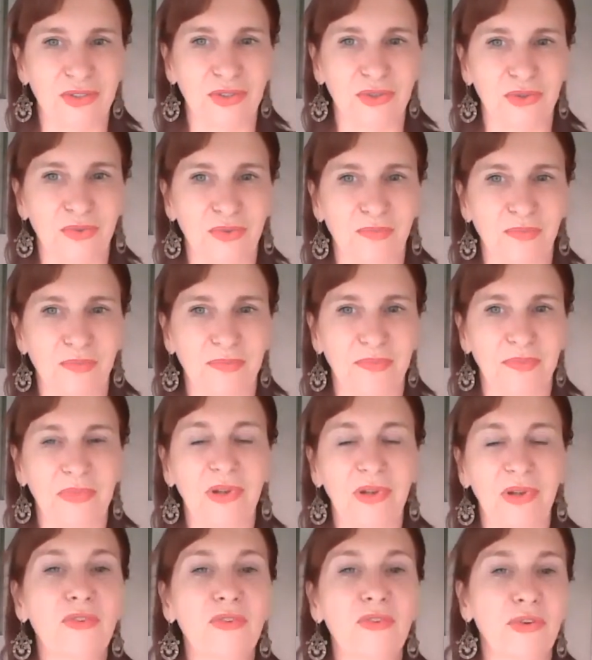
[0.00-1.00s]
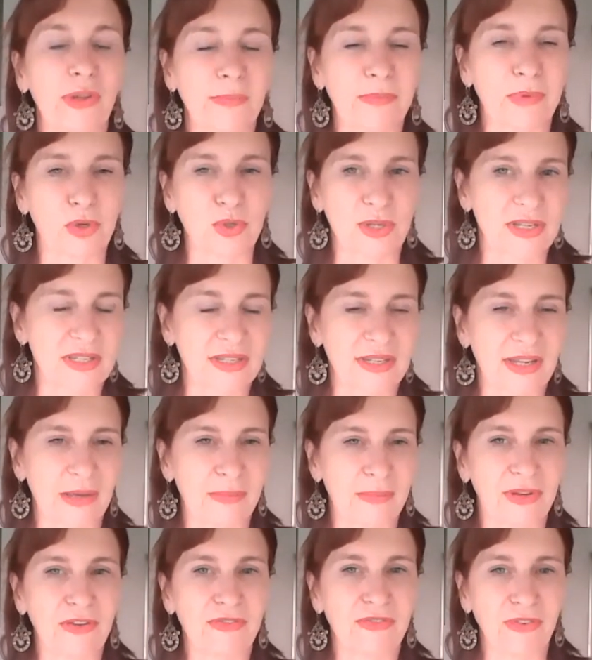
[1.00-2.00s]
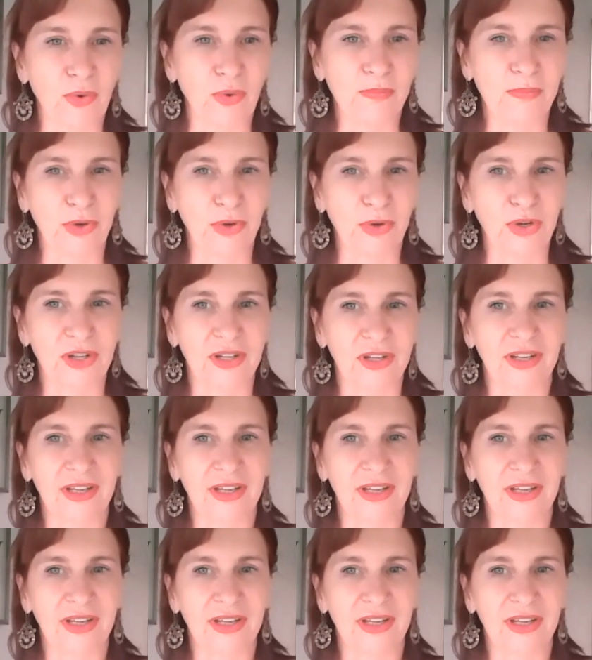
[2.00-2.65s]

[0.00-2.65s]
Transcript: to look for the person's name in the phone book,